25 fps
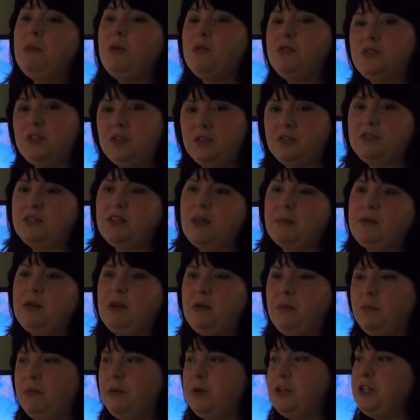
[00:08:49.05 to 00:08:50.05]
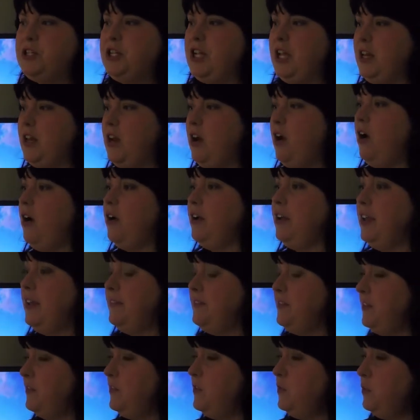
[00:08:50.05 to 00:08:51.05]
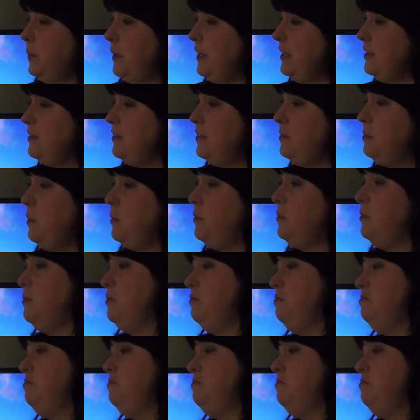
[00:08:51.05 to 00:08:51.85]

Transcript: most accepted and appreciated are gifts of sweets, both